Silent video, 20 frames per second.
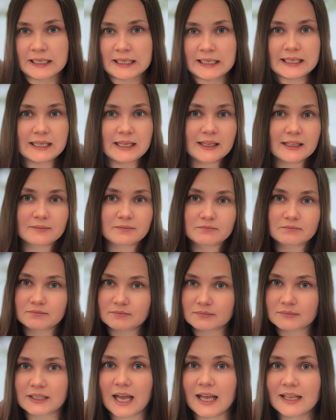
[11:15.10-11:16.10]
It
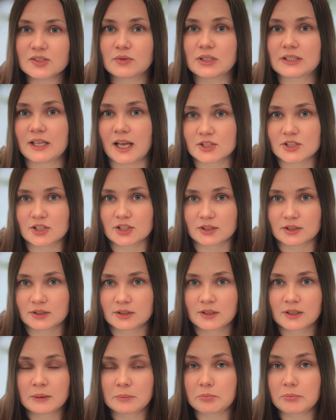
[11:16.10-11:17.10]
tanks retention.
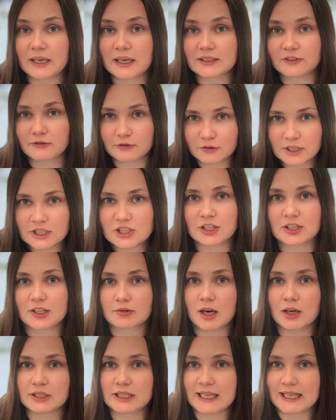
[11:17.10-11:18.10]
But friction
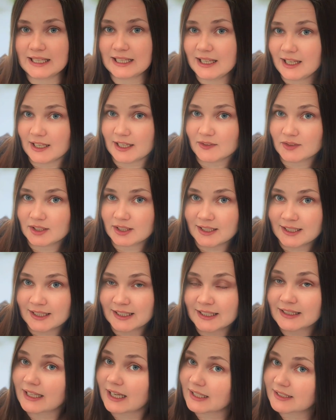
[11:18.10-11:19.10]
around a gift,
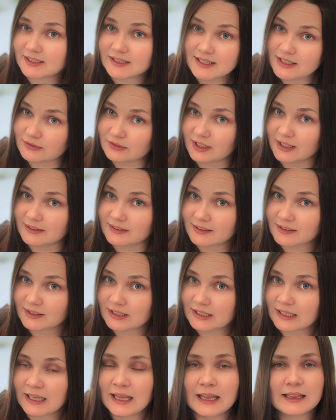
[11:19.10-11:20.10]
that's different.
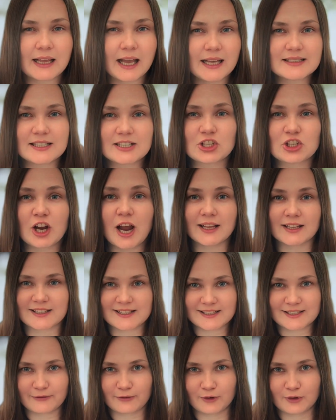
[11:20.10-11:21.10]
That's a
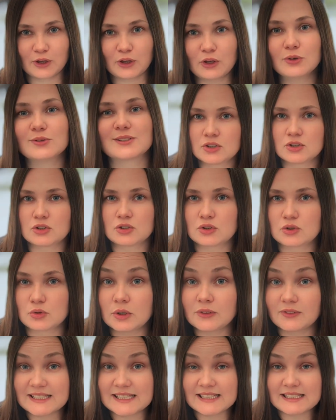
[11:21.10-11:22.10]
chance for the user to
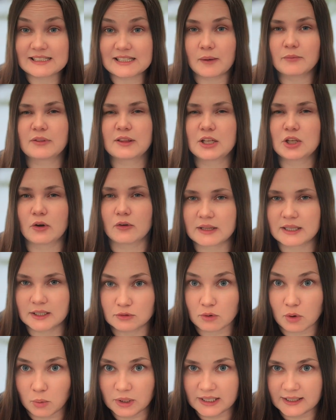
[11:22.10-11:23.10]
invest something of their
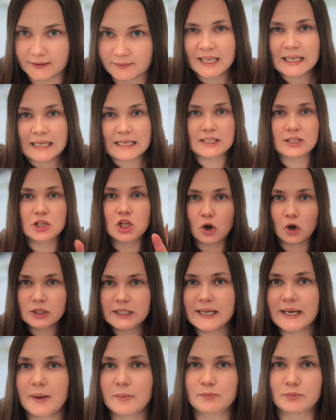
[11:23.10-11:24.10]
own. In
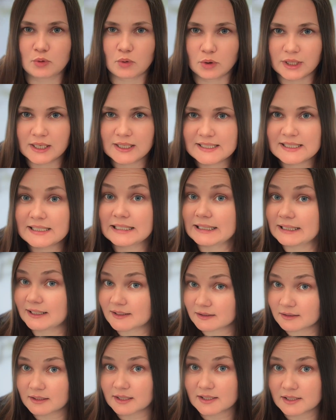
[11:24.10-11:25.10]
non-game products,
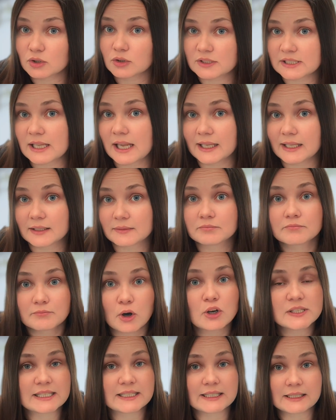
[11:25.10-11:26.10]
this looks like
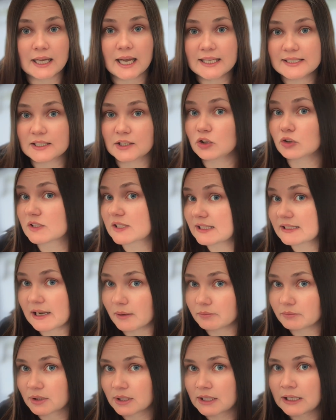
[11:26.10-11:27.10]
personalizing your
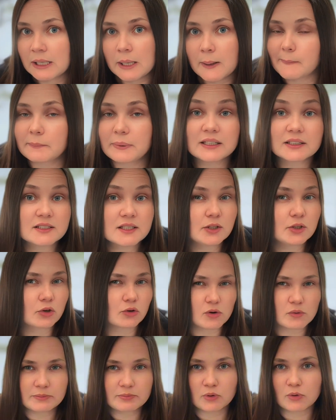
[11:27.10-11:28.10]
setup, building your
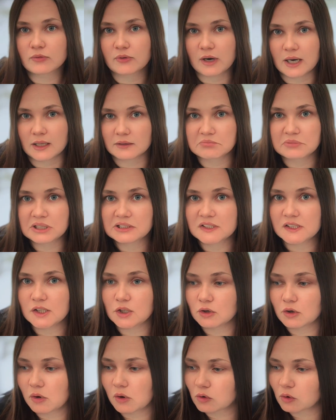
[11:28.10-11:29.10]
own profile, building
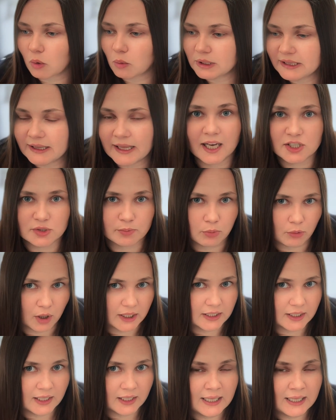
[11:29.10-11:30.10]
your own dashboard.
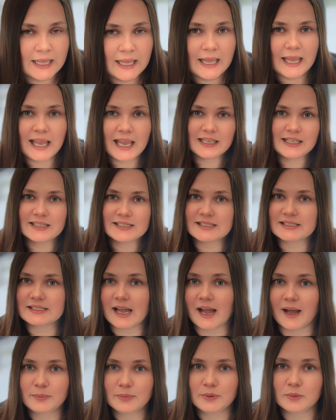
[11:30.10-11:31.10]
Any
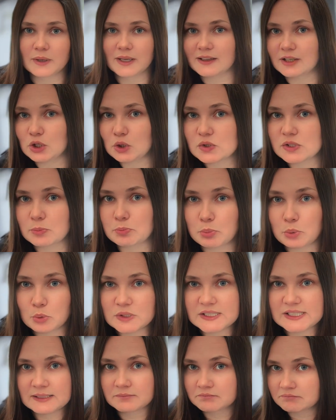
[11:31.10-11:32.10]
step where the user
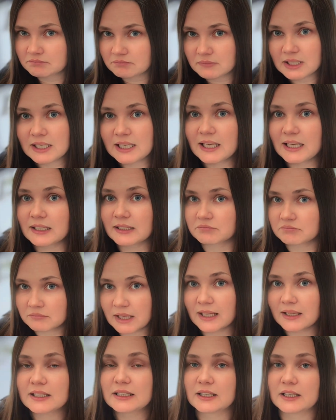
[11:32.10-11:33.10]
puts in a
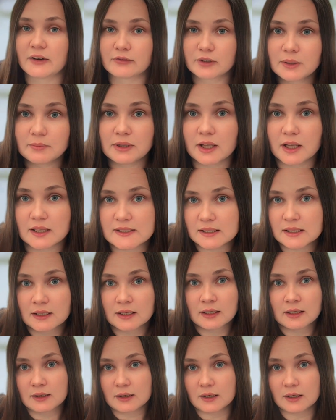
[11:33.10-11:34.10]
little effort because
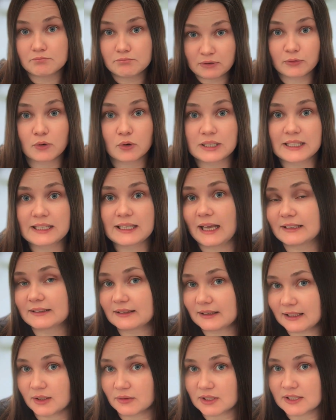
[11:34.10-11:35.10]
before they get
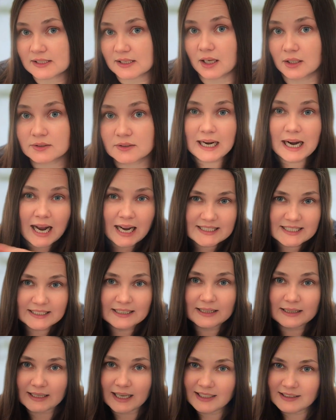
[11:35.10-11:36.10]
the result, cutting
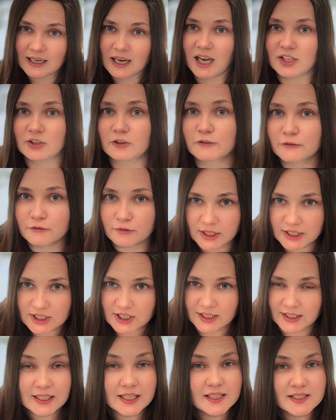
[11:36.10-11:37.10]
that kind of
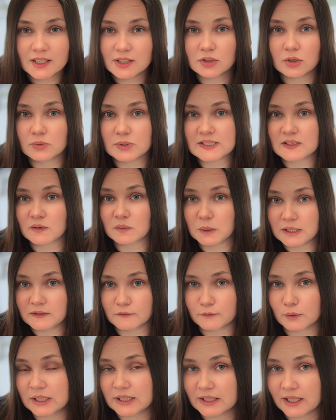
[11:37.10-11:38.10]
friction is not always a win
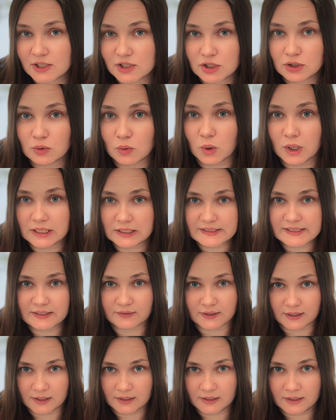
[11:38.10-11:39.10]
for retention or
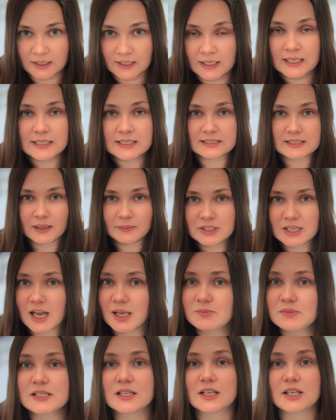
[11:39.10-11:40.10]
LTV.
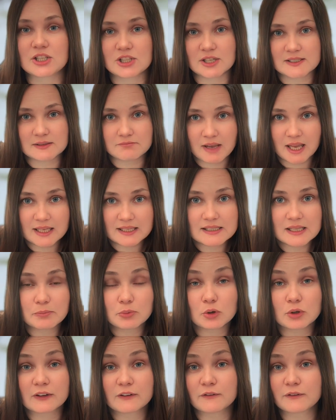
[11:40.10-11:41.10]
Sometimes it just makes the
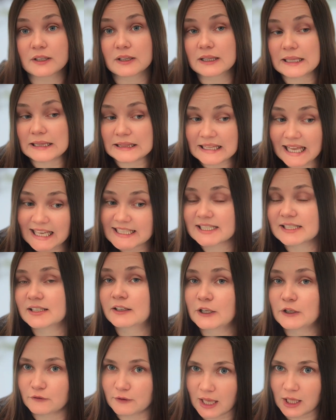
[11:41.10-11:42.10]
product feel less
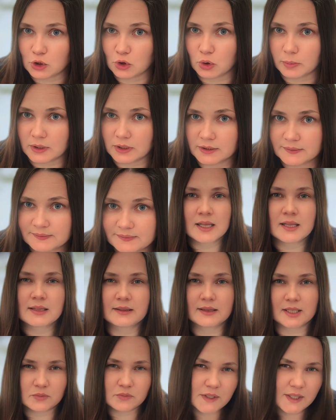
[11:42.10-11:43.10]
valuable.
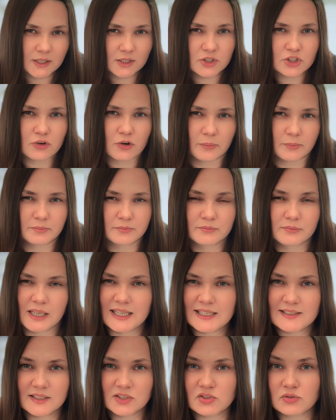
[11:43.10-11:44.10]
The real job
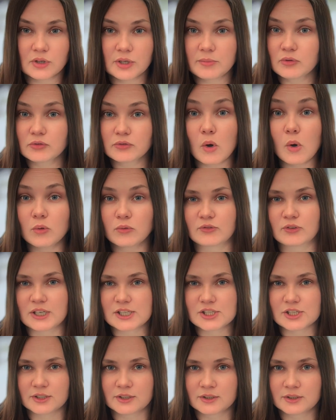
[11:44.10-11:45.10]
isn't to remove all
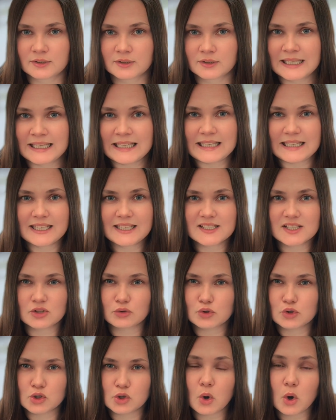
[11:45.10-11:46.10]
friction. It's to
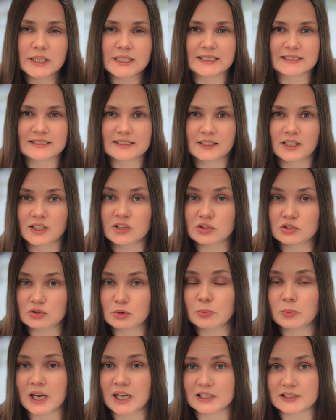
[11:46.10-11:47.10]
sort it into two
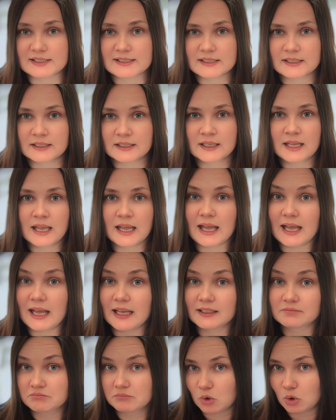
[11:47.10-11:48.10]
piles
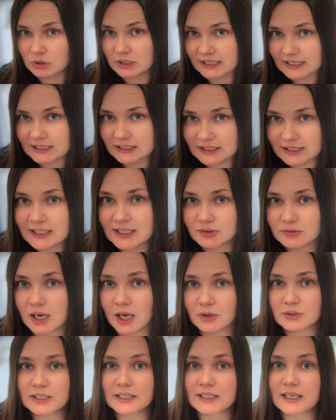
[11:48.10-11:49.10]
and only clear
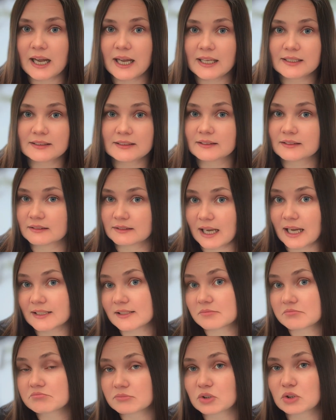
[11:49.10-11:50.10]
out the kind that's
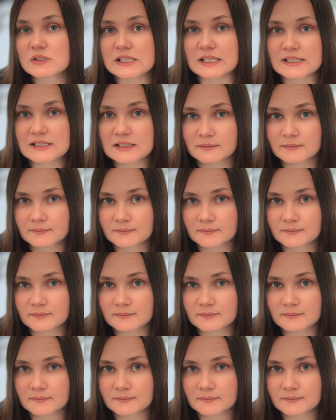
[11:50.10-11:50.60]
useless.